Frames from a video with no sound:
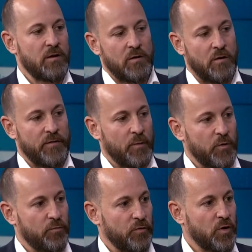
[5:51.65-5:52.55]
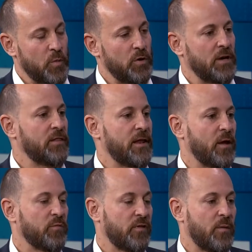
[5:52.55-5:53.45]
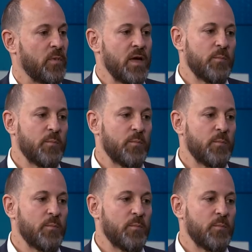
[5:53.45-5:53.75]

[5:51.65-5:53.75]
are available through the community that helps them